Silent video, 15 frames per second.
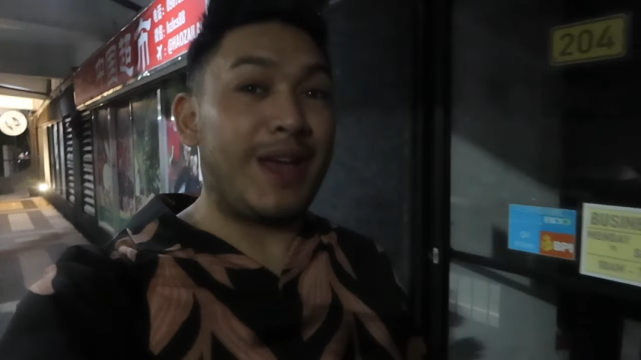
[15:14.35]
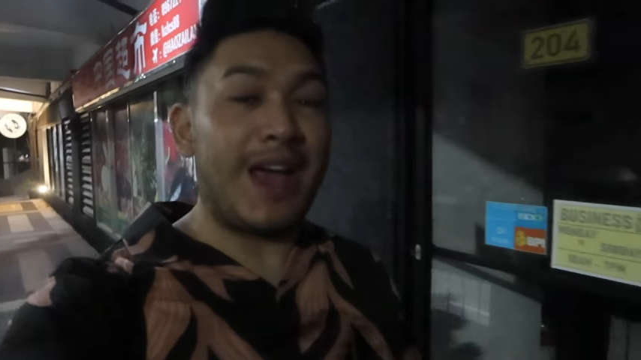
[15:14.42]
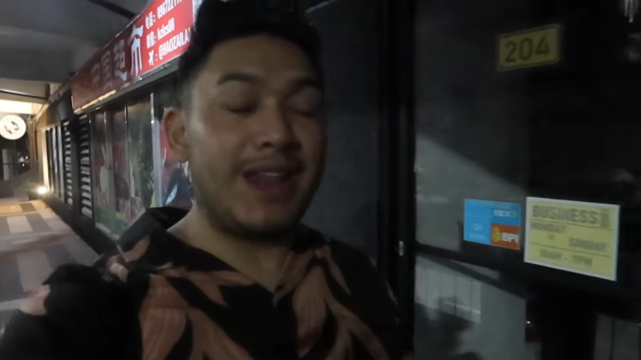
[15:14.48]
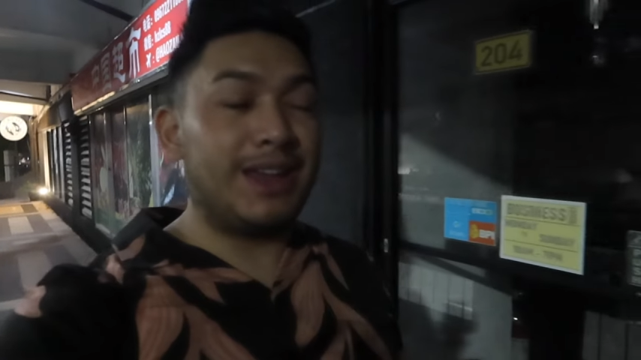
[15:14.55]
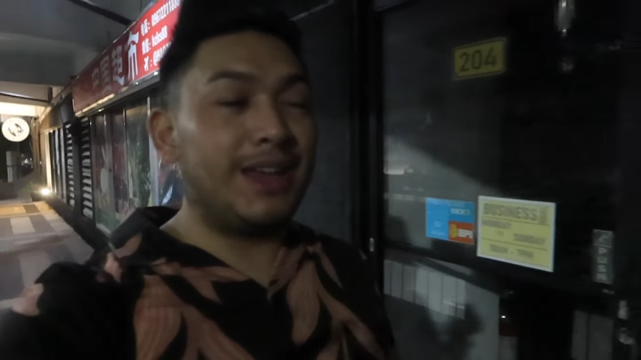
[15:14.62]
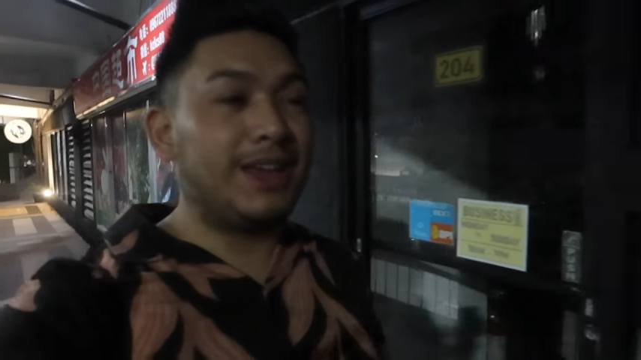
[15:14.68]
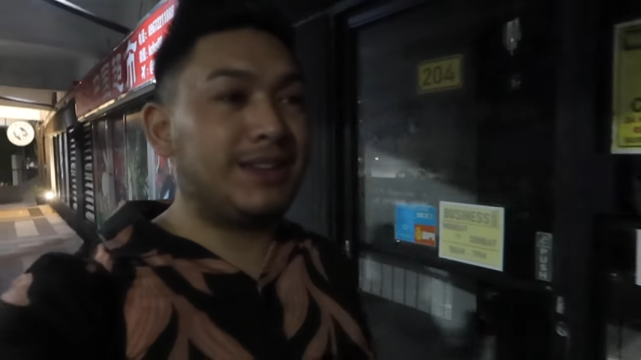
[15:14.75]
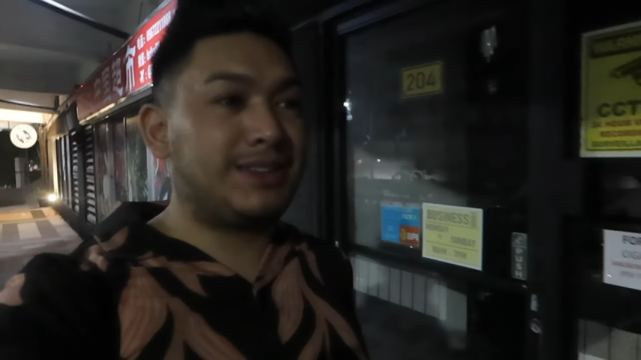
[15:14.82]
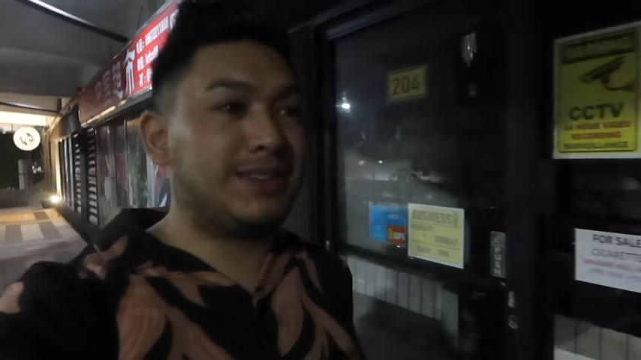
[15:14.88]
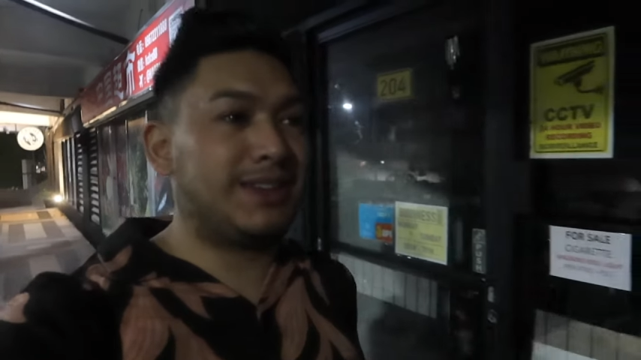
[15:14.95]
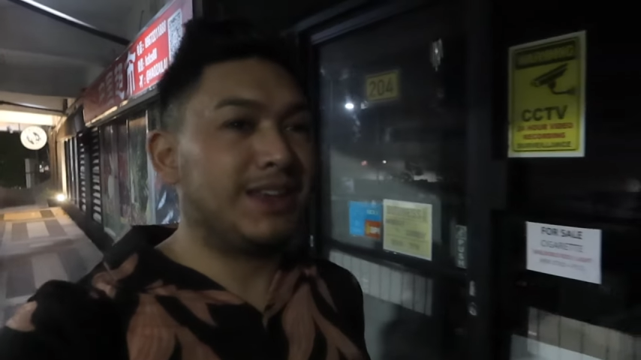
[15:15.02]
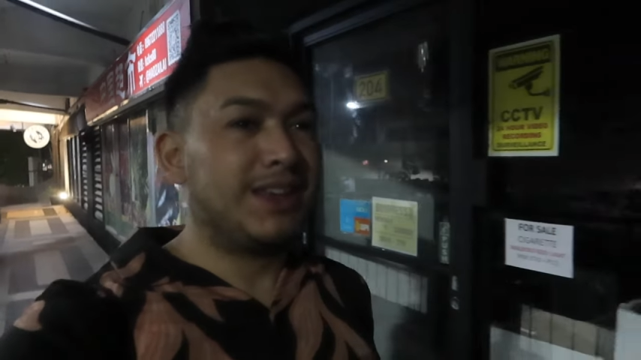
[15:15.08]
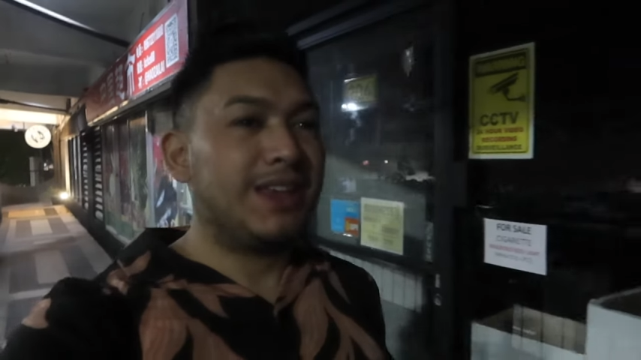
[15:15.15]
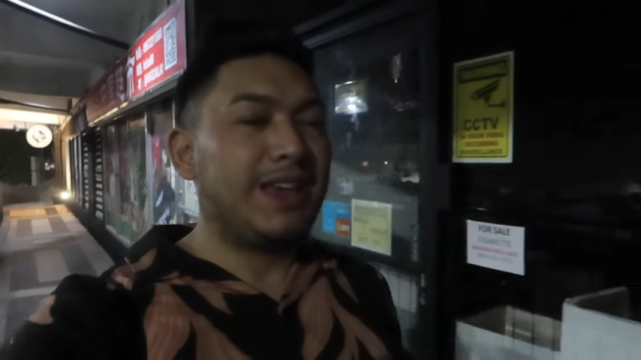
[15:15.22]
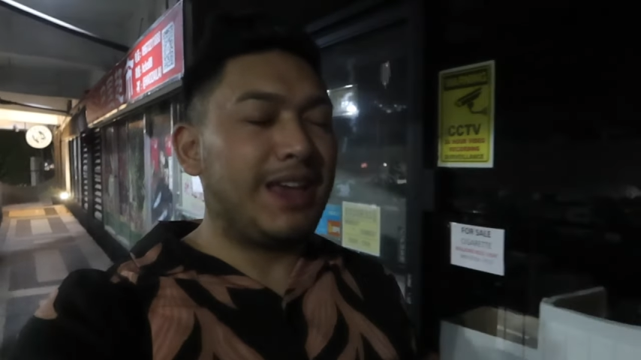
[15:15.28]
edit
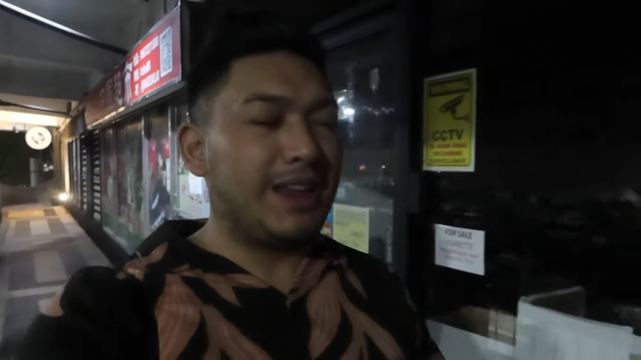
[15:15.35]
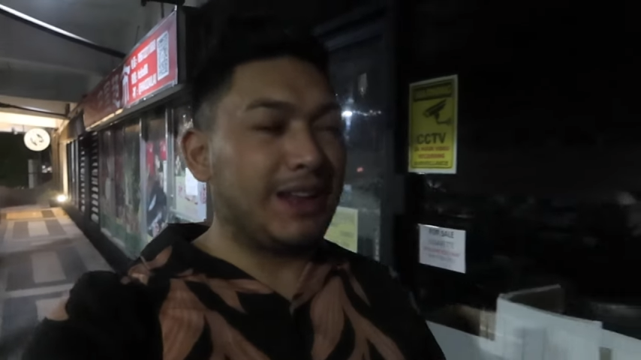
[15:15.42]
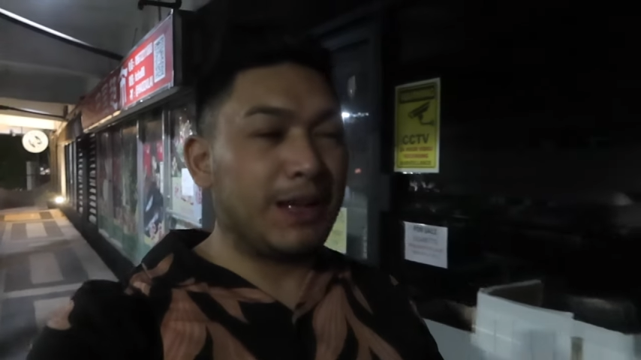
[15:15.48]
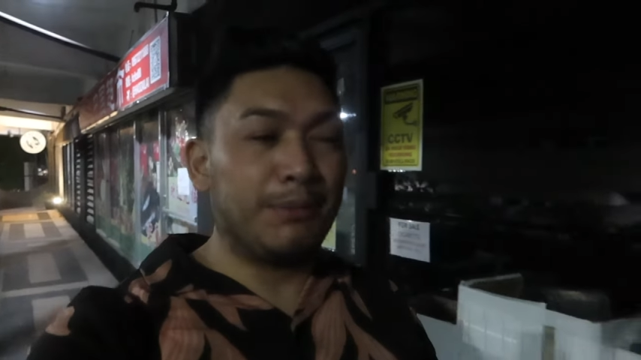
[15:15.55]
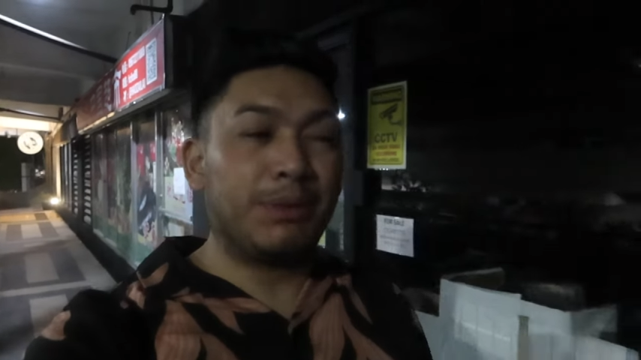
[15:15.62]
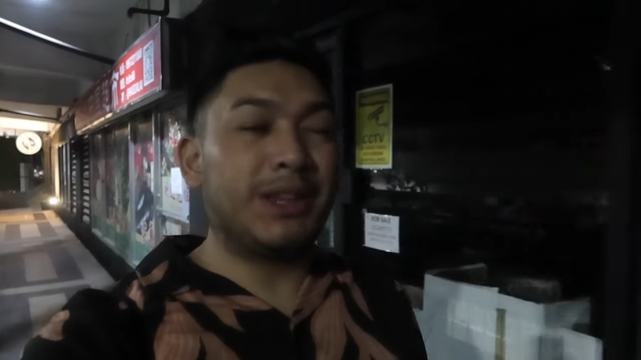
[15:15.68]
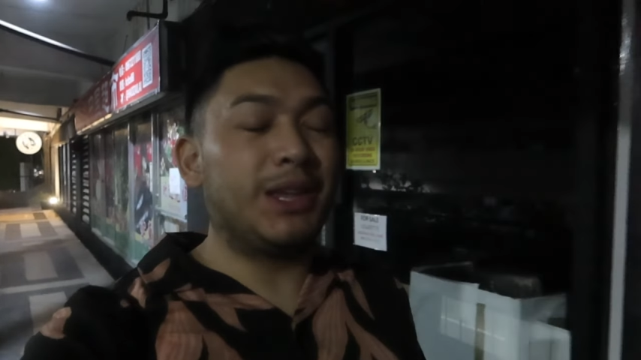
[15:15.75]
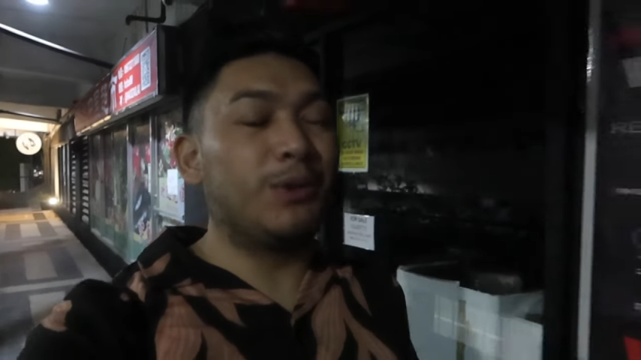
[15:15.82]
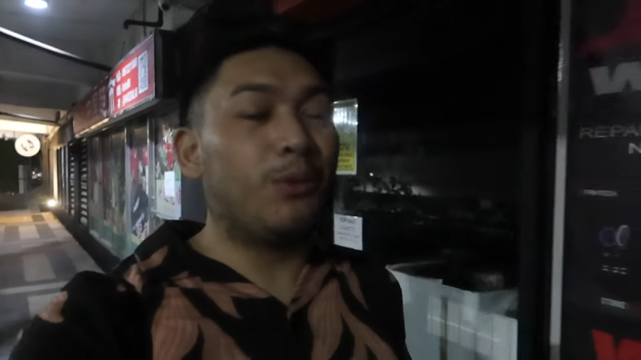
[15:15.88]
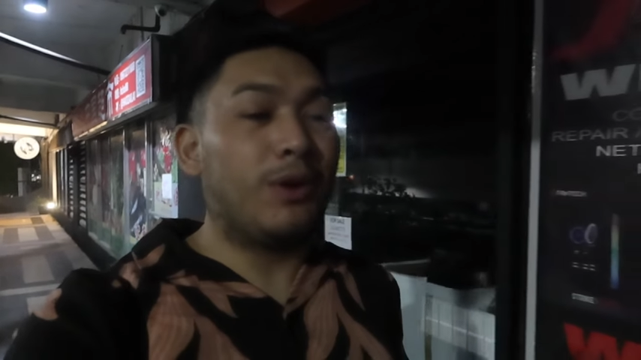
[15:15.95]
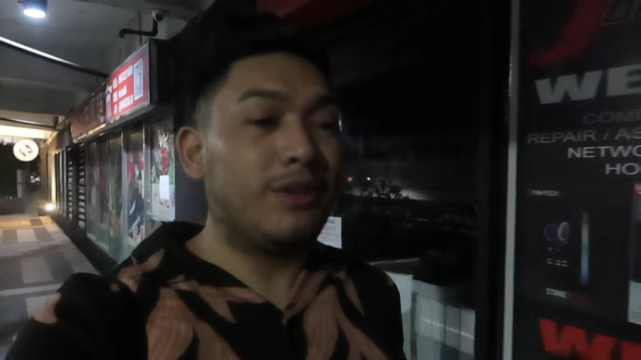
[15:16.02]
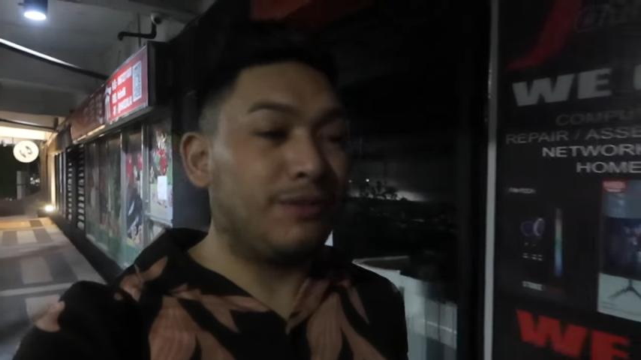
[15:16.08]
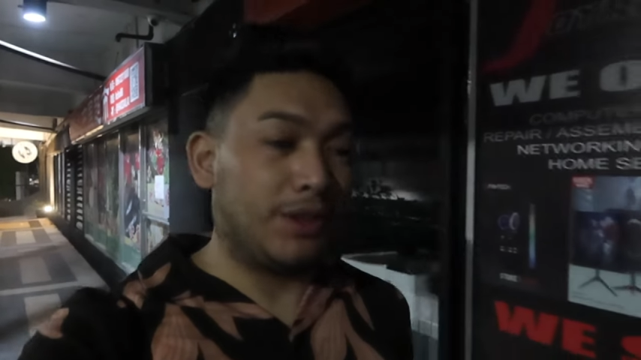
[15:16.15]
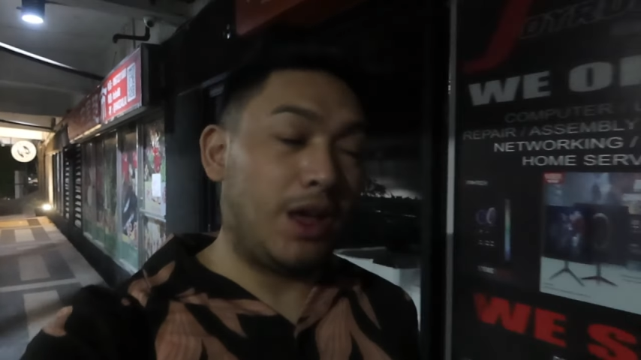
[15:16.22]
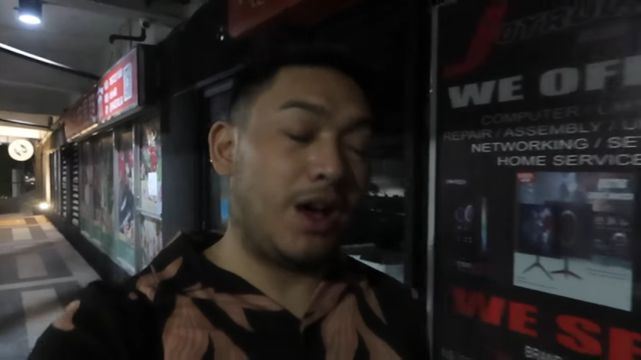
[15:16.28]
and complete
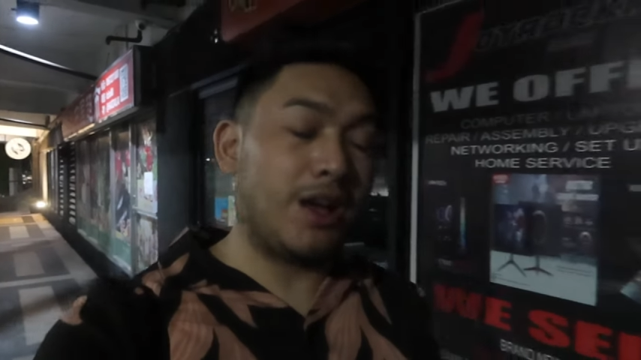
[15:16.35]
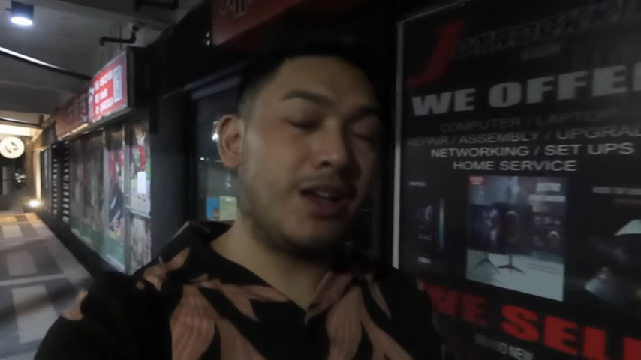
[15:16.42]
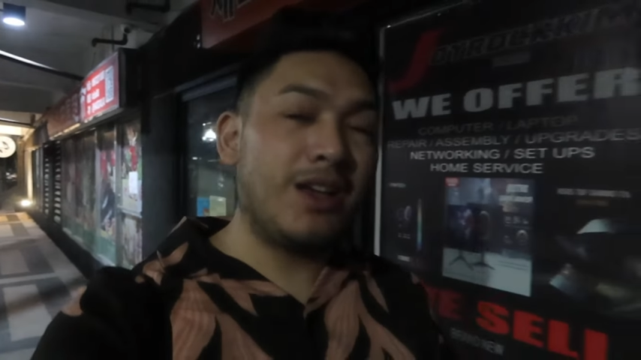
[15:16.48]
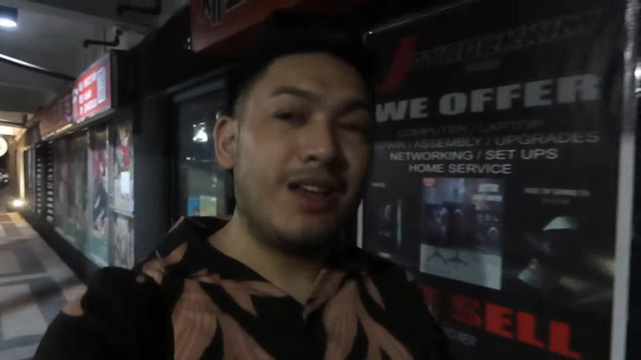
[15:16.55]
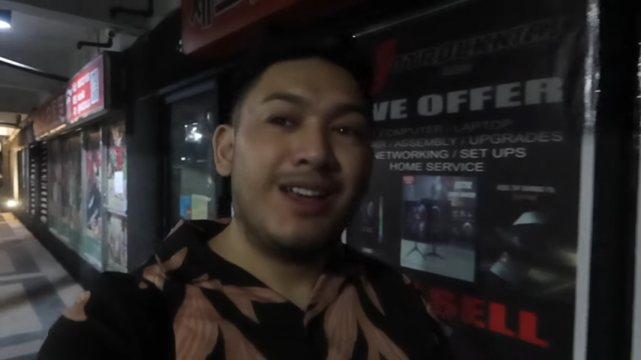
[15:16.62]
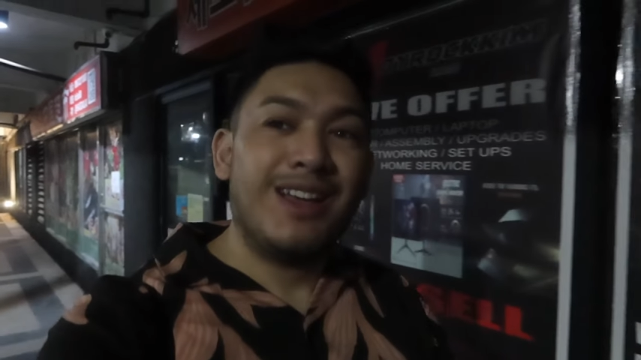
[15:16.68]
one vlog.